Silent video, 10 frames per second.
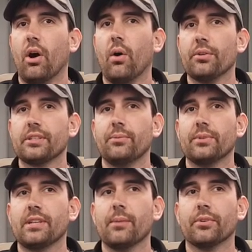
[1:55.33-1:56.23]
Halsey
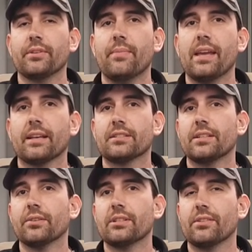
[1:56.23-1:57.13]
was able to make a
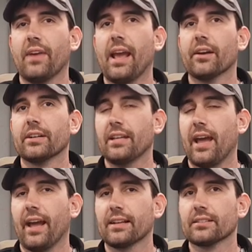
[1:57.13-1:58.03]
series of air
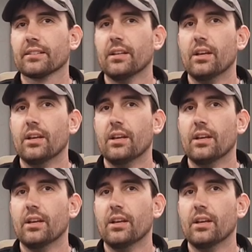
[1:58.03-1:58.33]
attacks